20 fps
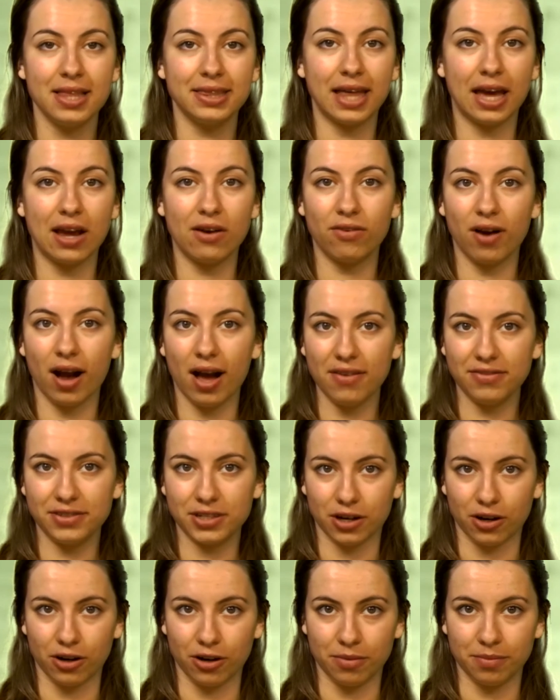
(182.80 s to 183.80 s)
They arrived
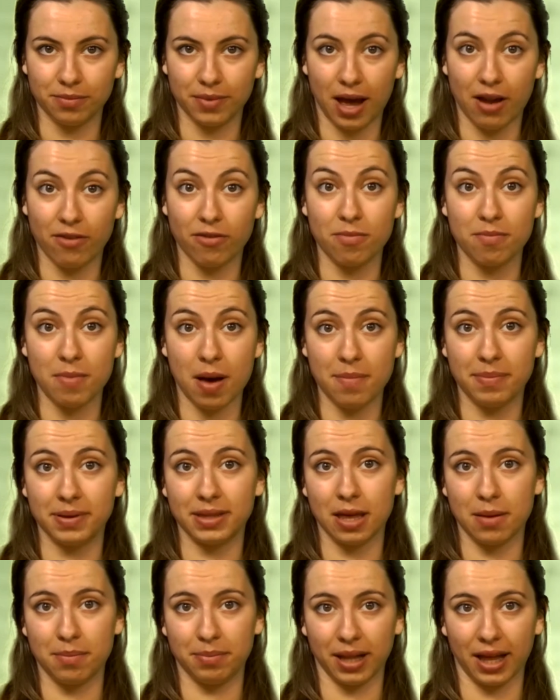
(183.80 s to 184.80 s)
home and remembered
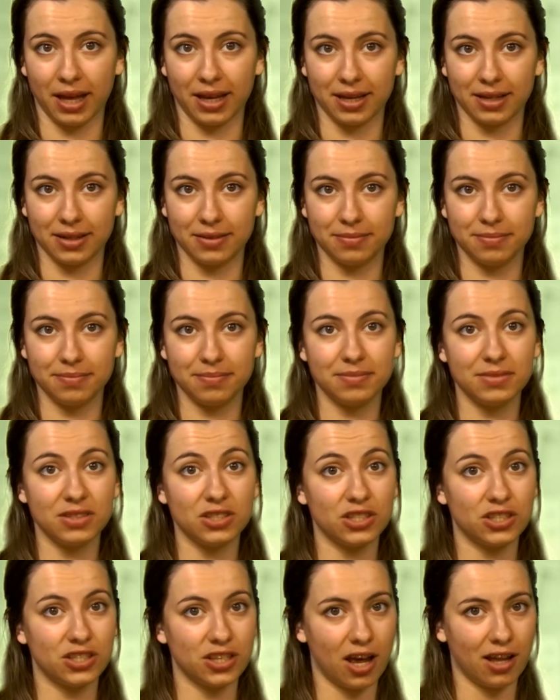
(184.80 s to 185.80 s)
their blanket.
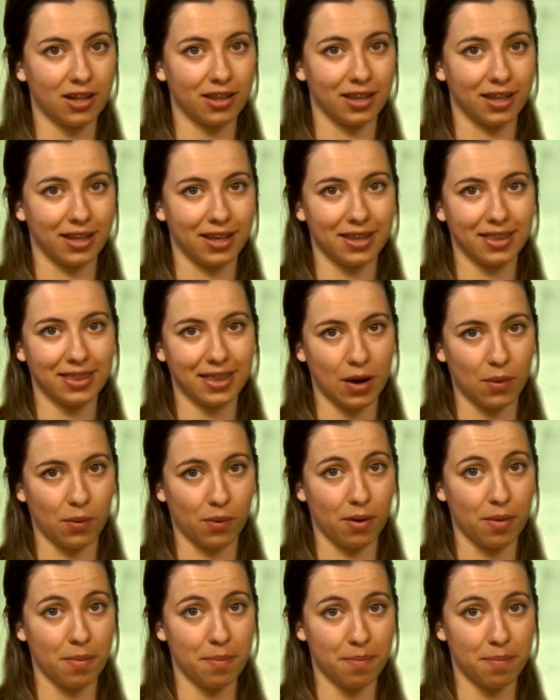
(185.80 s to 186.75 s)
Certainly, they were